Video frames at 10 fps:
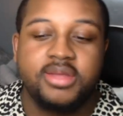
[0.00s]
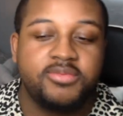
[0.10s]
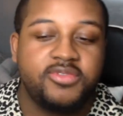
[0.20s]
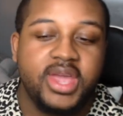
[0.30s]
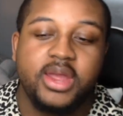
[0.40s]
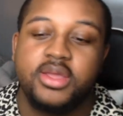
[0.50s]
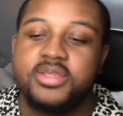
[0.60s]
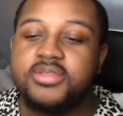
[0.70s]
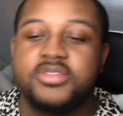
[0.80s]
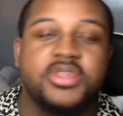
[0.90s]
very
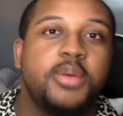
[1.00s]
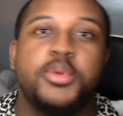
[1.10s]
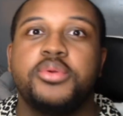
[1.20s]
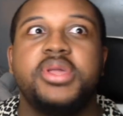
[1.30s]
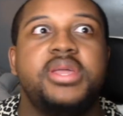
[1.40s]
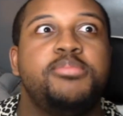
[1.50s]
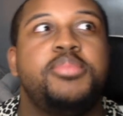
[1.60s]
summery